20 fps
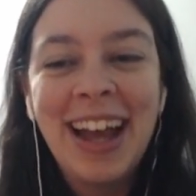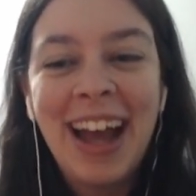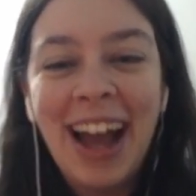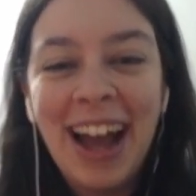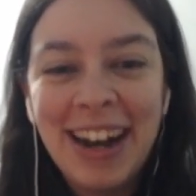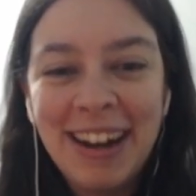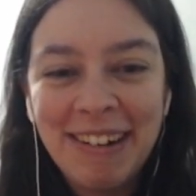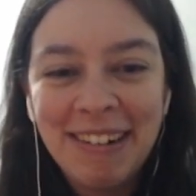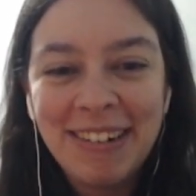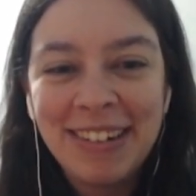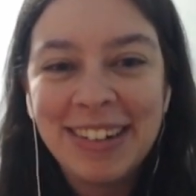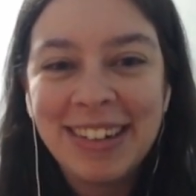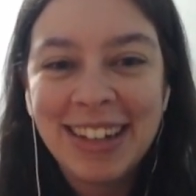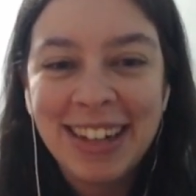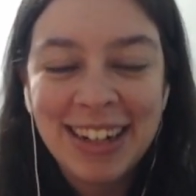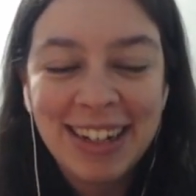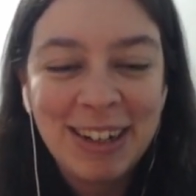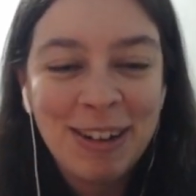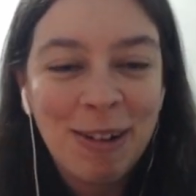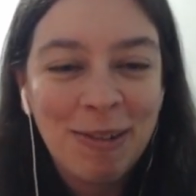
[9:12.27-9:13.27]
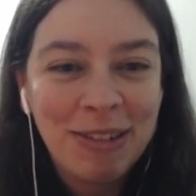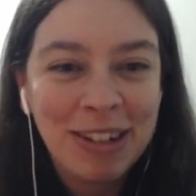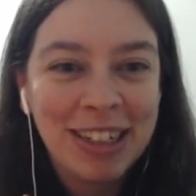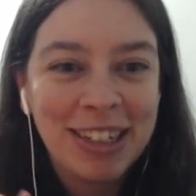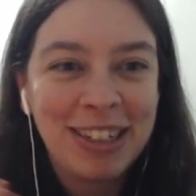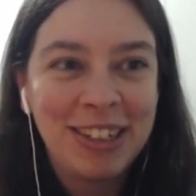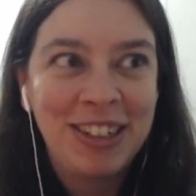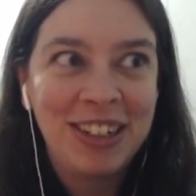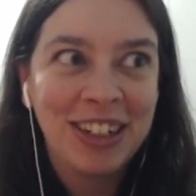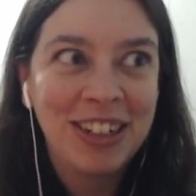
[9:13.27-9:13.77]
I know like no
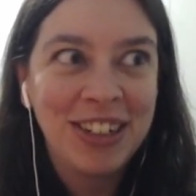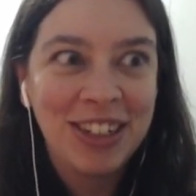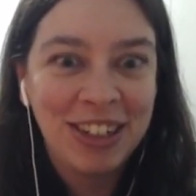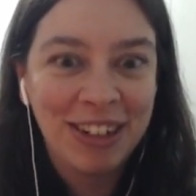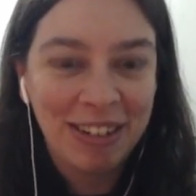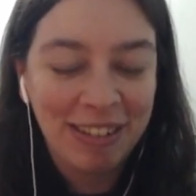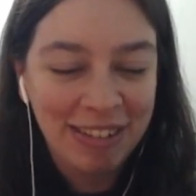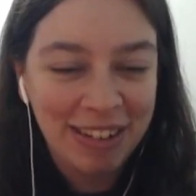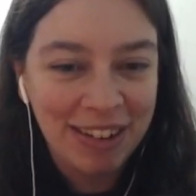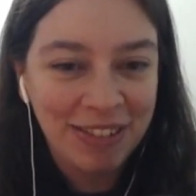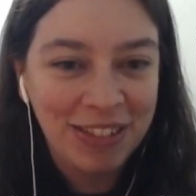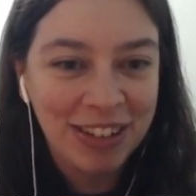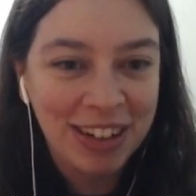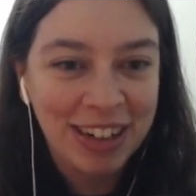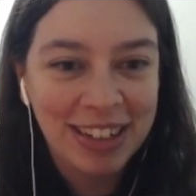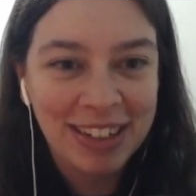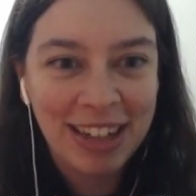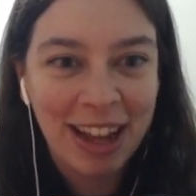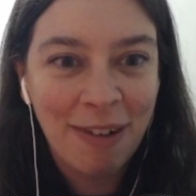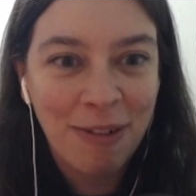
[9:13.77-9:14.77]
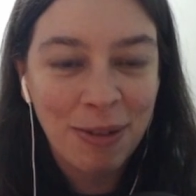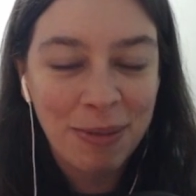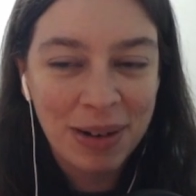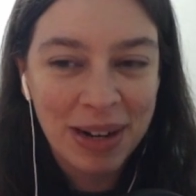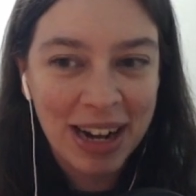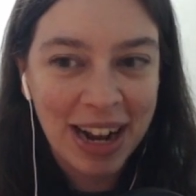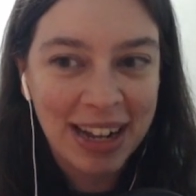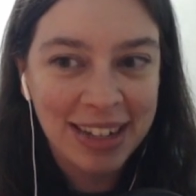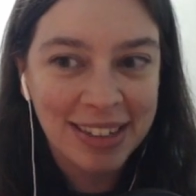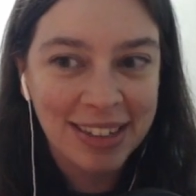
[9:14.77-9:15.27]
one's judging or whatever because
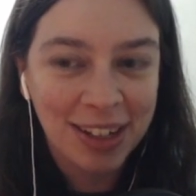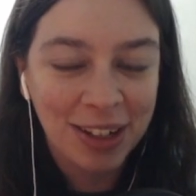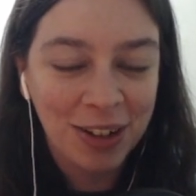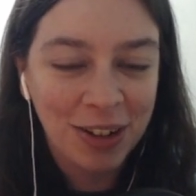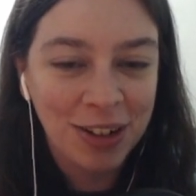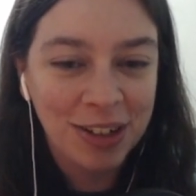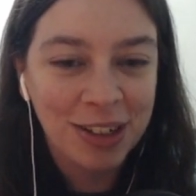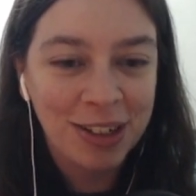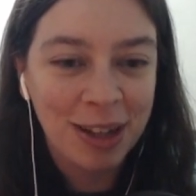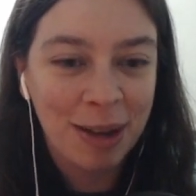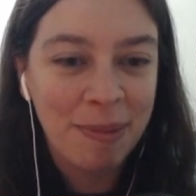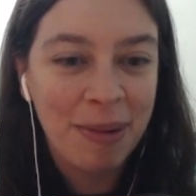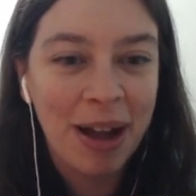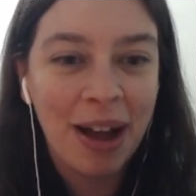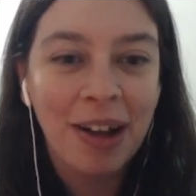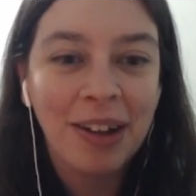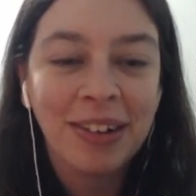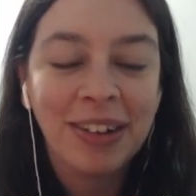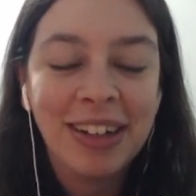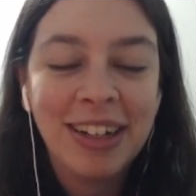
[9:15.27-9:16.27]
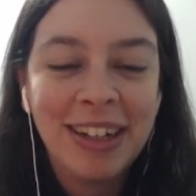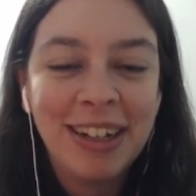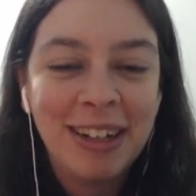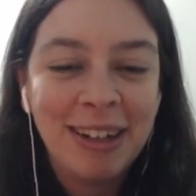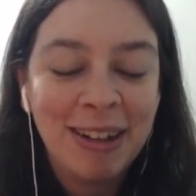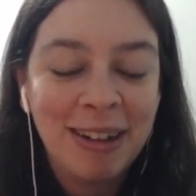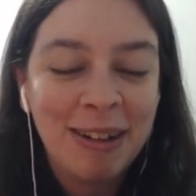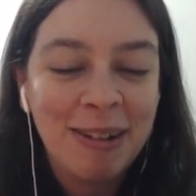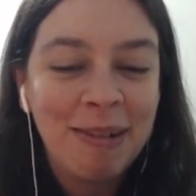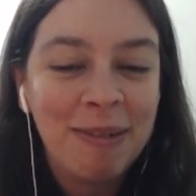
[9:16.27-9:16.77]
everybody has to learn somehow,
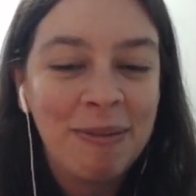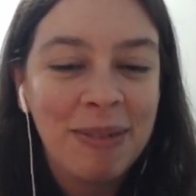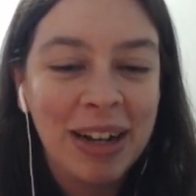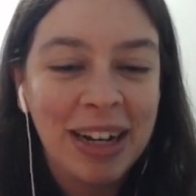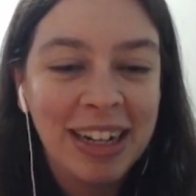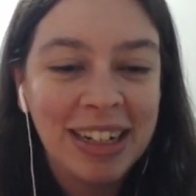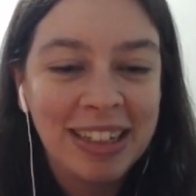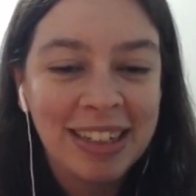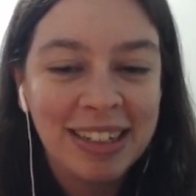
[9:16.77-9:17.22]
but